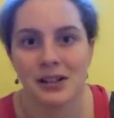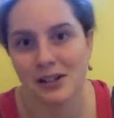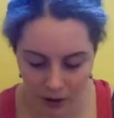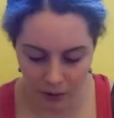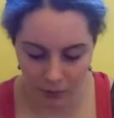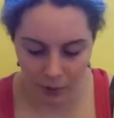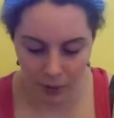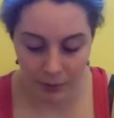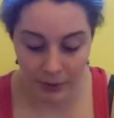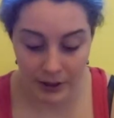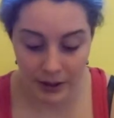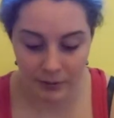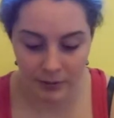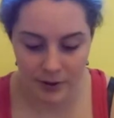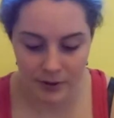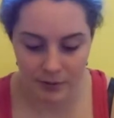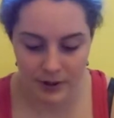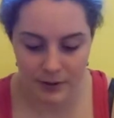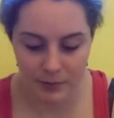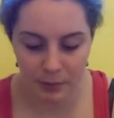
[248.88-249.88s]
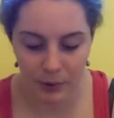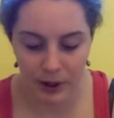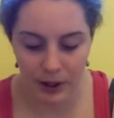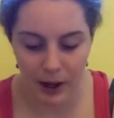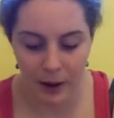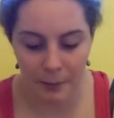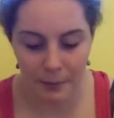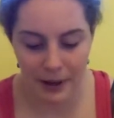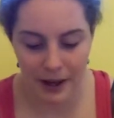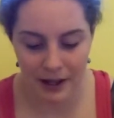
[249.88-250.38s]
what we did was we split
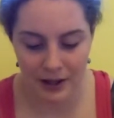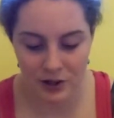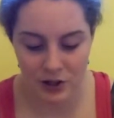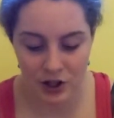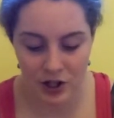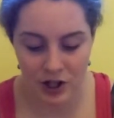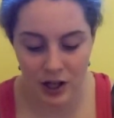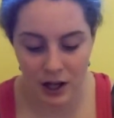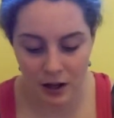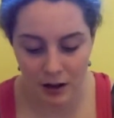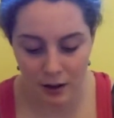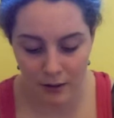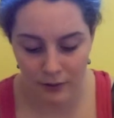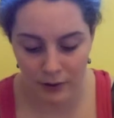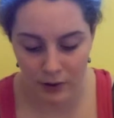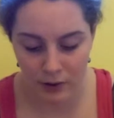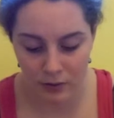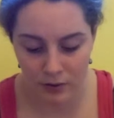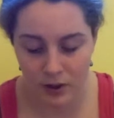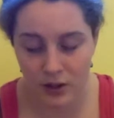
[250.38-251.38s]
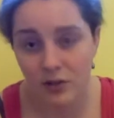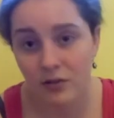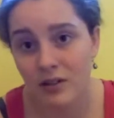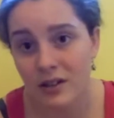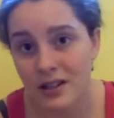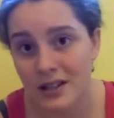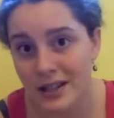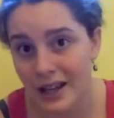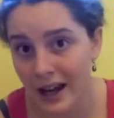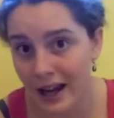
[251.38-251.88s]
up and she interviewed
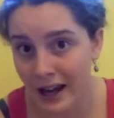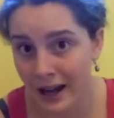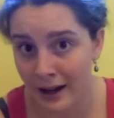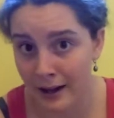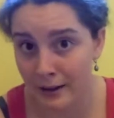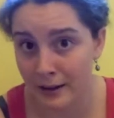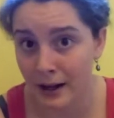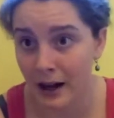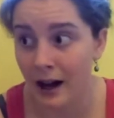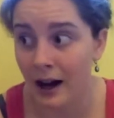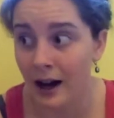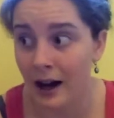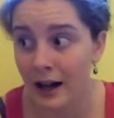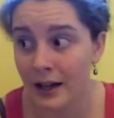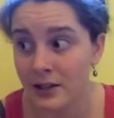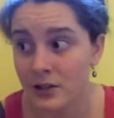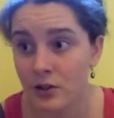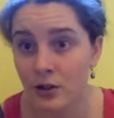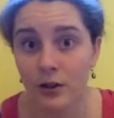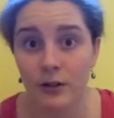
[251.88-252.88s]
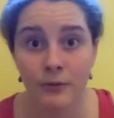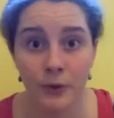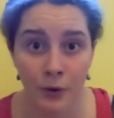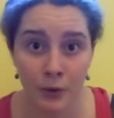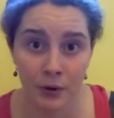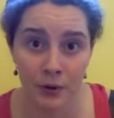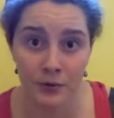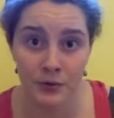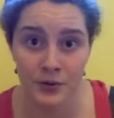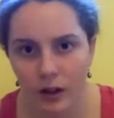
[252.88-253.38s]
students and I took
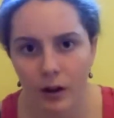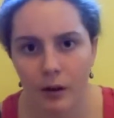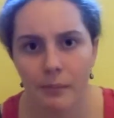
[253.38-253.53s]
photos.